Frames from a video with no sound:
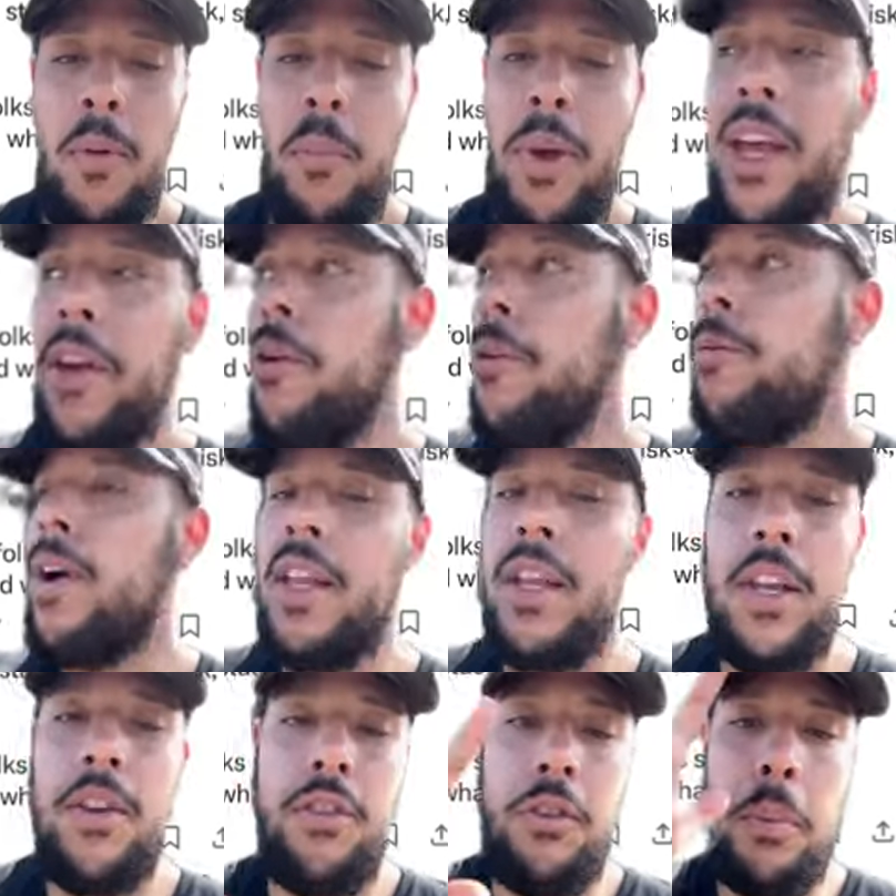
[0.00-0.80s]
Pendle
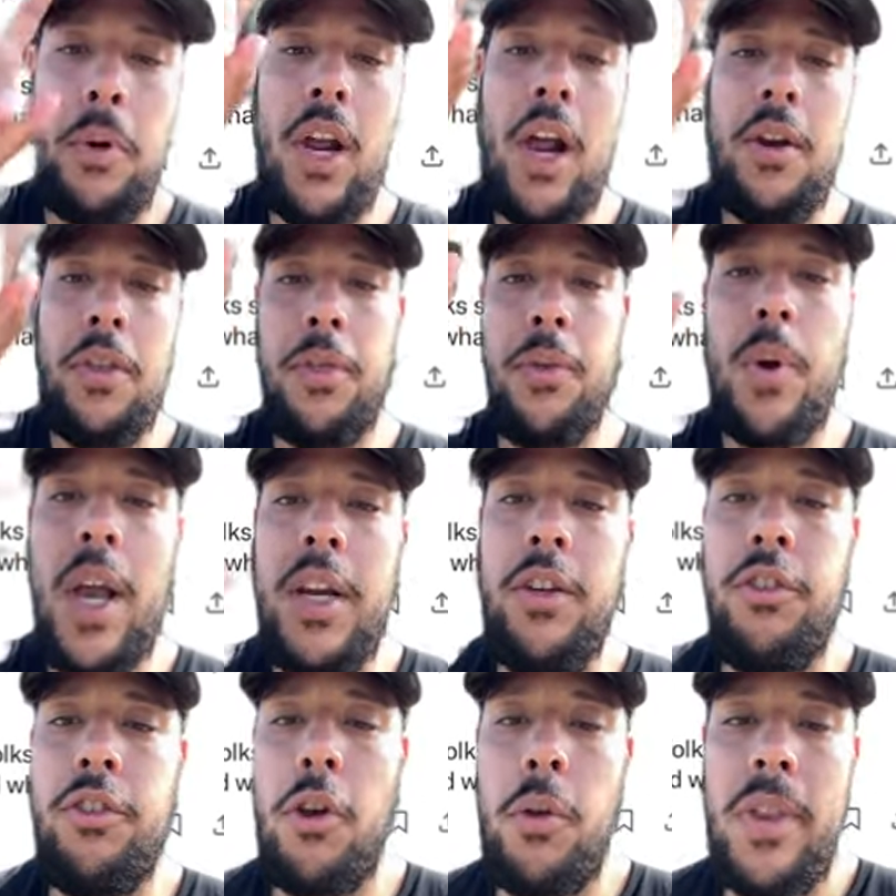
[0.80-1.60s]
Finance just put out a thread
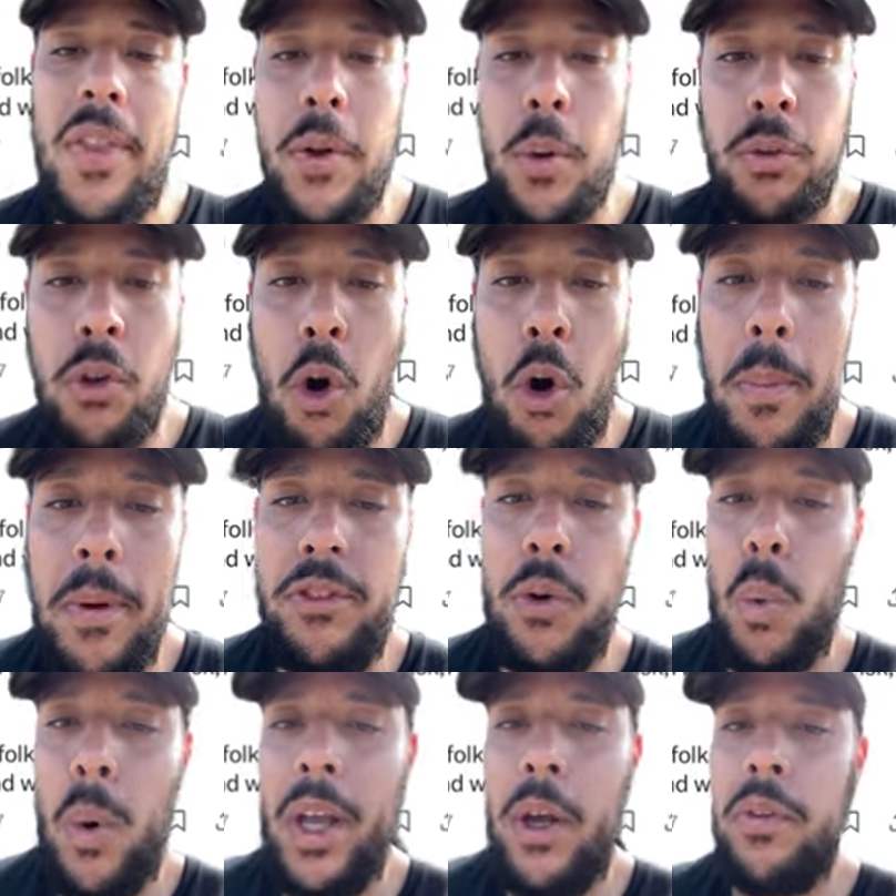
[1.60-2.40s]
and showed that there was a whole bunch
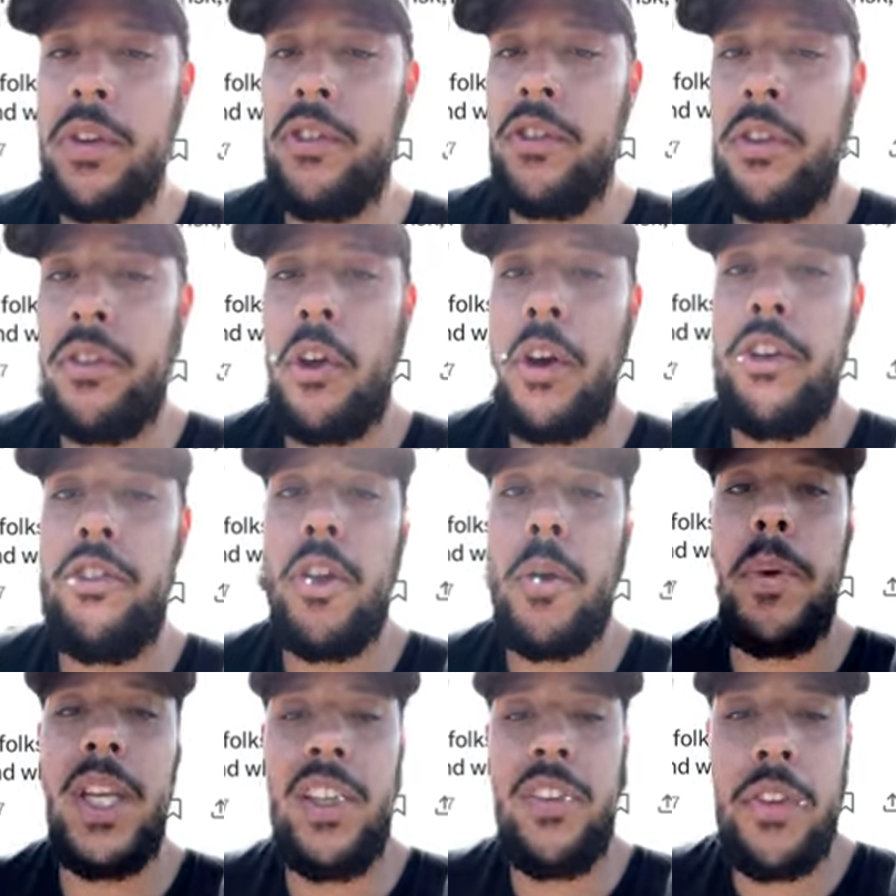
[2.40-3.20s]
of whales that just started
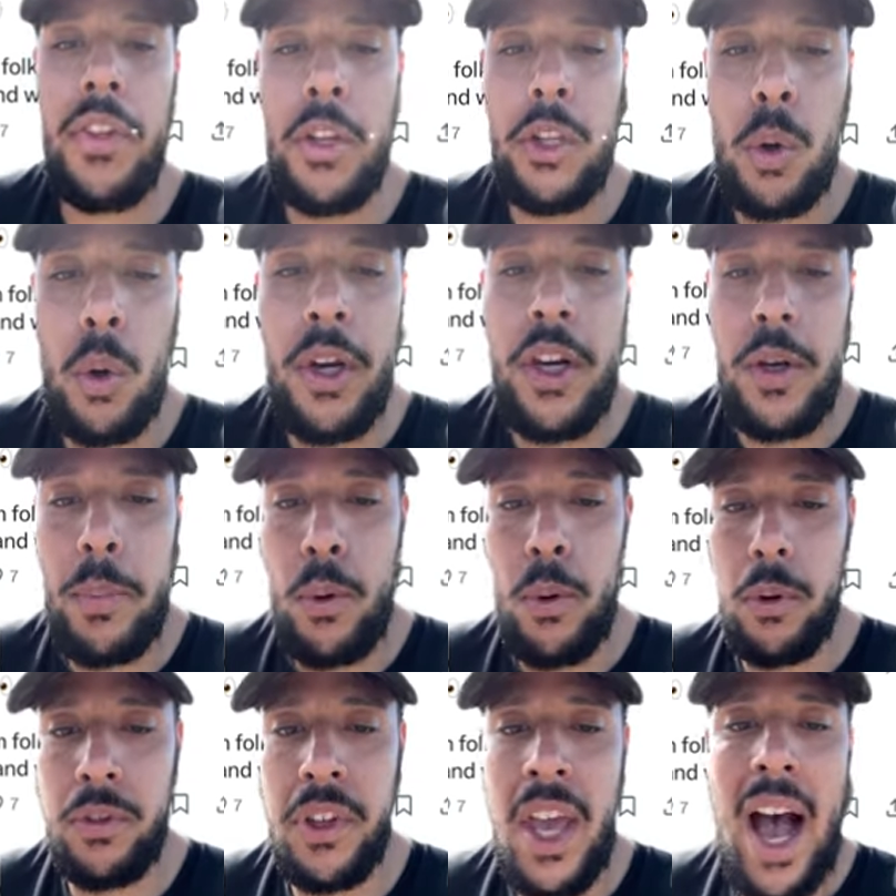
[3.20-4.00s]
jumping into their liquidity
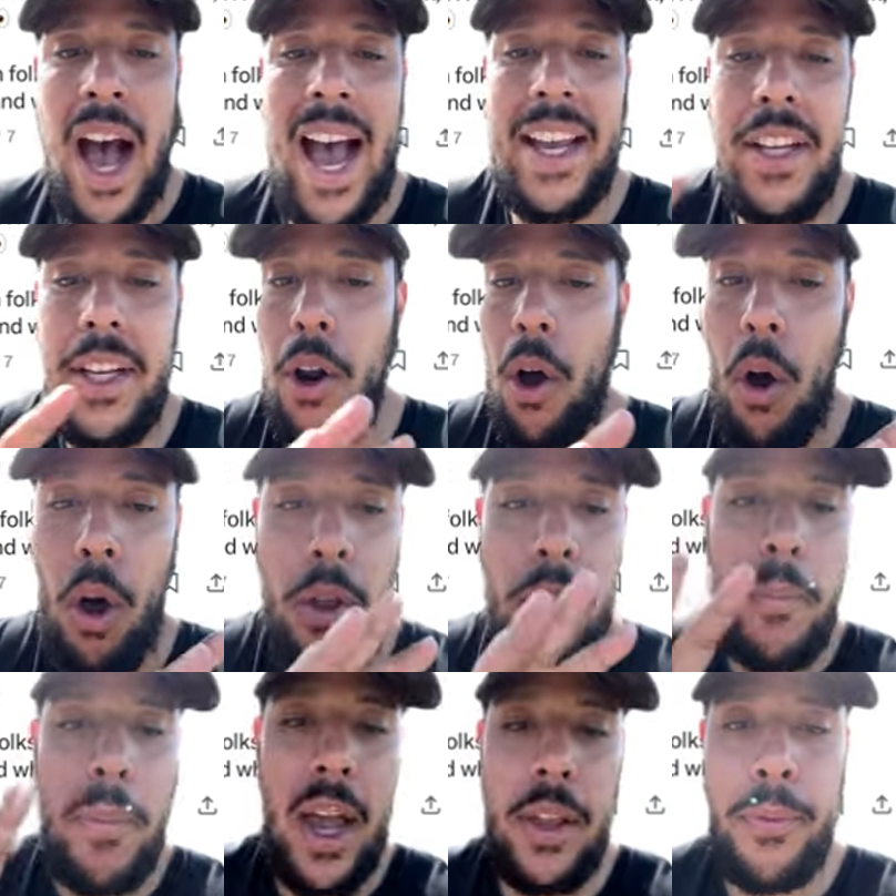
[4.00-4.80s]
pools. I did all
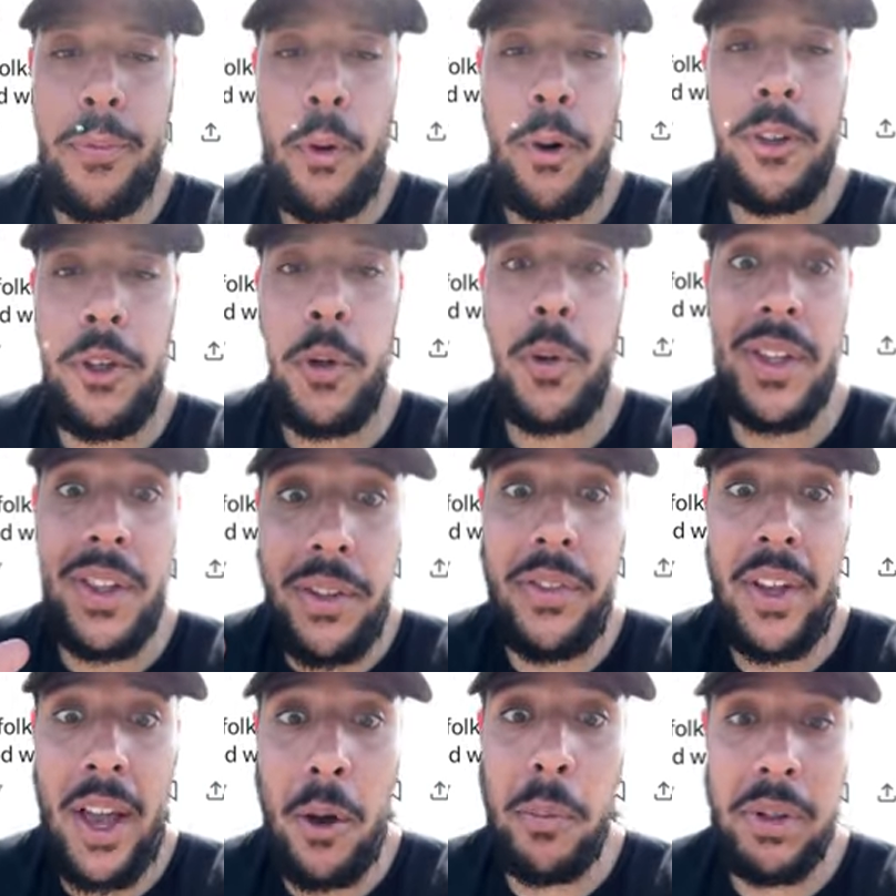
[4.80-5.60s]
the math for you, and
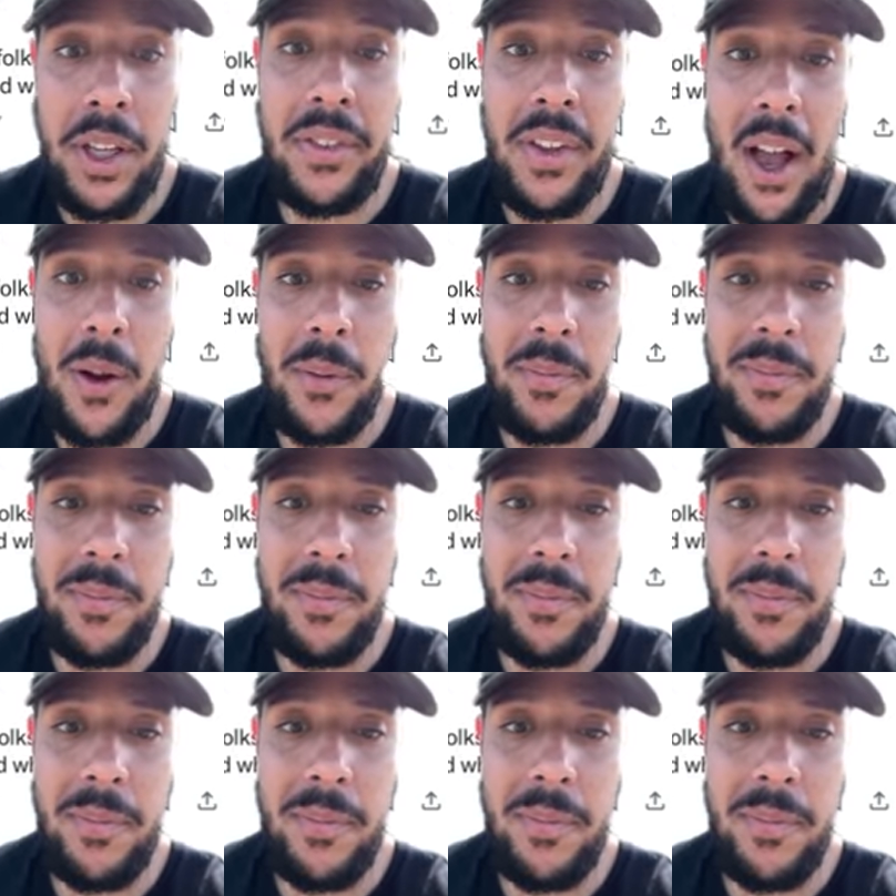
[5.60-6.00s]
this is how it plays out.